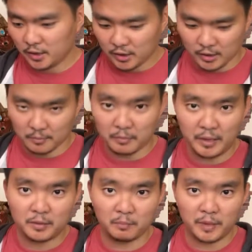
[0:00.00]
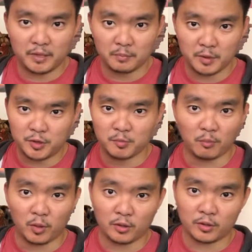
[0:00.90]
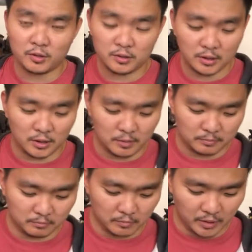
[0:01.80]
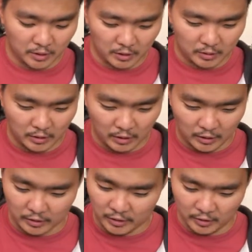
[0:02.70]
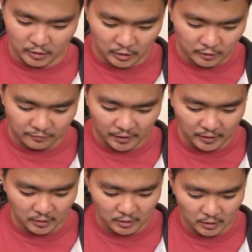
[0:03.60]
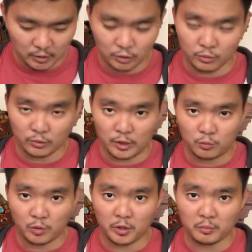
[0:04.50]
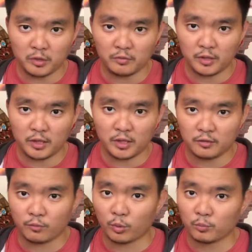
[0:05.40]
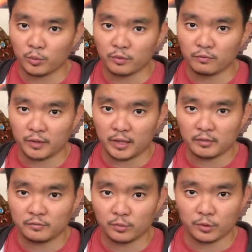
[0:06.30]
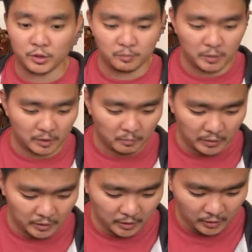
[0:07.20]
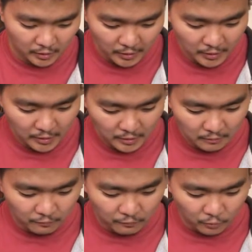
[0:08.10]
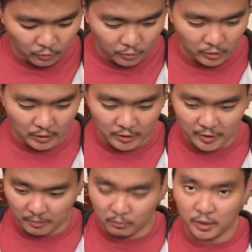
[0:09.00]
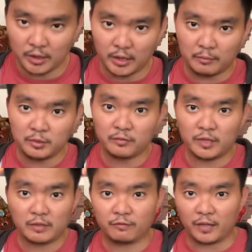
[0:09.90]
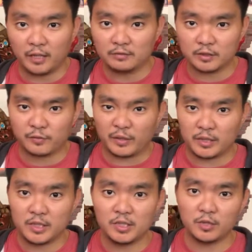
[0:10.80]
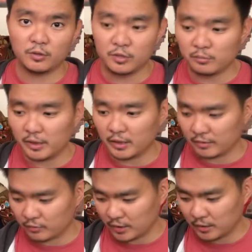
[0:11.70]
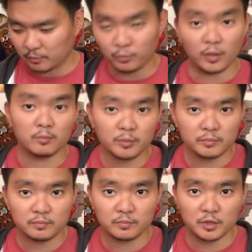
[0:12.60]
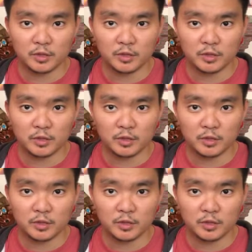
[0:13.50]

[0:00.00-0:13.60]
made the base a bit smaller, but again, that's fine. So that's why I'm giving it a 4.5 for displayability. For assembly, I'm giving it a 5. It's very easy to display. I never had a problem